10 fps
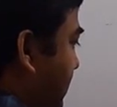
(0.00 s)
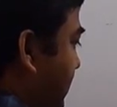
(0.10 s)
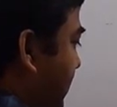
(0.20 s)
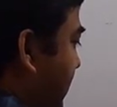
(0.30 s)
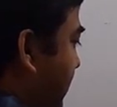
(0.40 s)

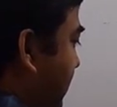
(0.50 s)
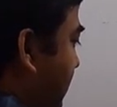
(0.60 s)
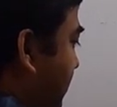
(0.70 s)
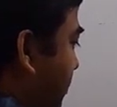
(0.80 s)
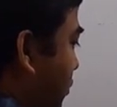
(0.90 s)
G
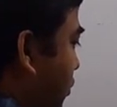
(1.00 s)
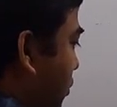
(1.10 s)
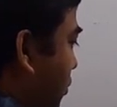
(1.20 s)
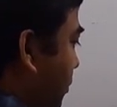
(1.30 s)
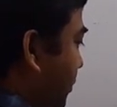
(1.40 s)

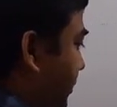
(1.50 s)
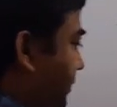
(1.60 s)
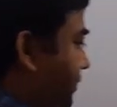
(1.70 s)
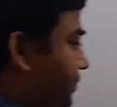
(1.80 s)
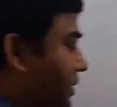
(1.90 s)
rho.
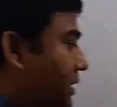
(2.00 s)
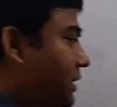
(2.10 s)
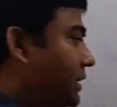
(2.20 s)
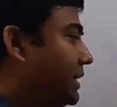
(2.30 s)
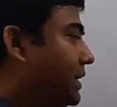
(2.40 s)

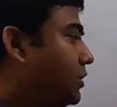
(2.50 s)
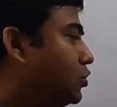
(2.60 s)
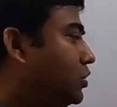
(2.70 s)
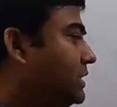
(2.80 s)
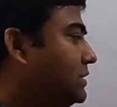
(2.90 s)
Here
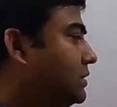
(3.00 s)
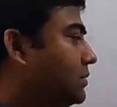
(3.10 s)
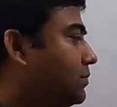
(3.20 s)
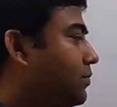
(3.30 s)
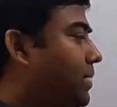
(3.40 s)
rho is
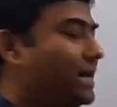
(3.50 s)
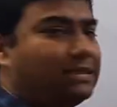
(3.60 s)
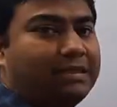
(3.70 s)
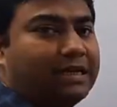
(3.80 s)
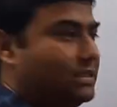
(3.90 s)

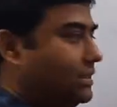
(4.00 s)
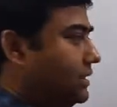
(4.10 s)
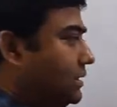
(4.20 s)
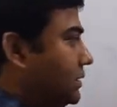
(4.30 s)
mass density.